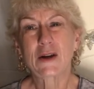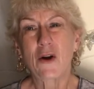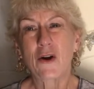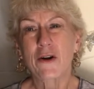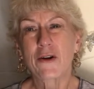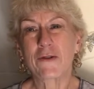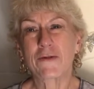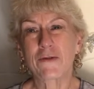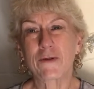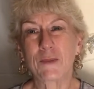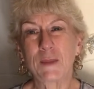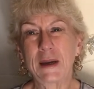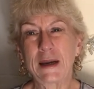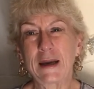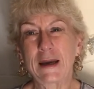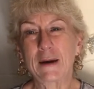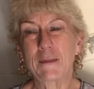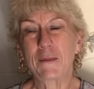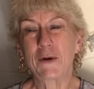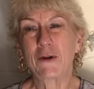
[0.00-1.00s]
harder for me
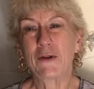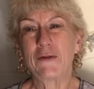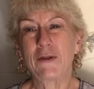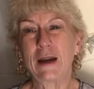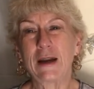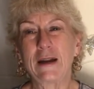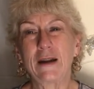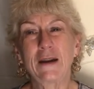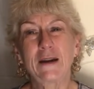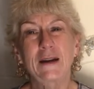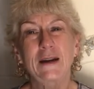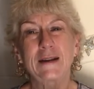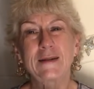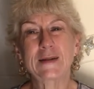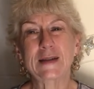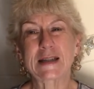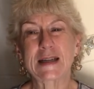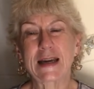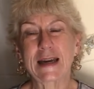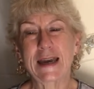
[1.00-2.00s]
to get motivated
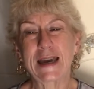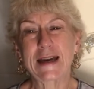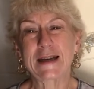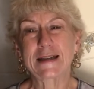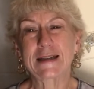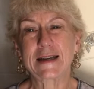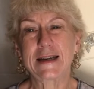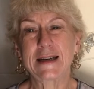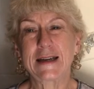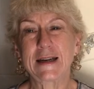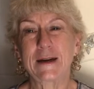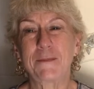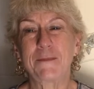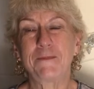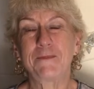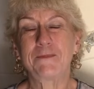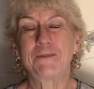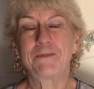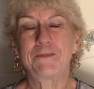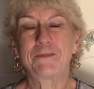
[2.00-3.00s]
because I can't take him.